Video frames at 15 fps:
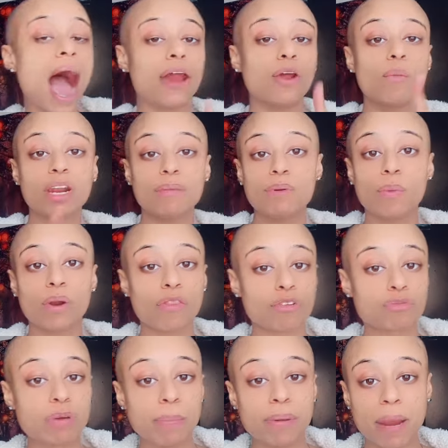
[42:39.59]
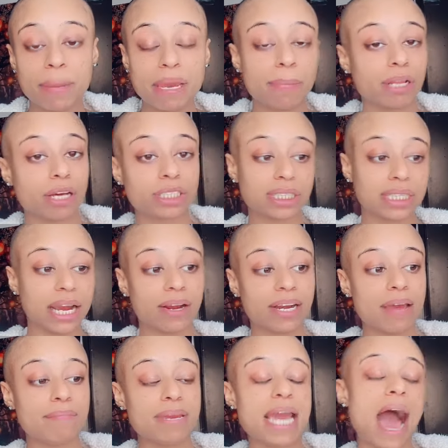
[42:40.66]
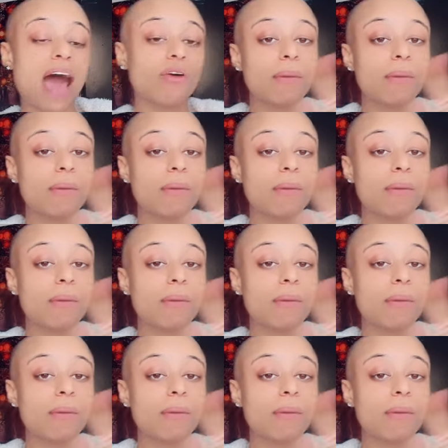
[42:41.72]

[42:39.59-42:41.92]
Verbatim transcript: I don't want to be one of those people that people are staring at me.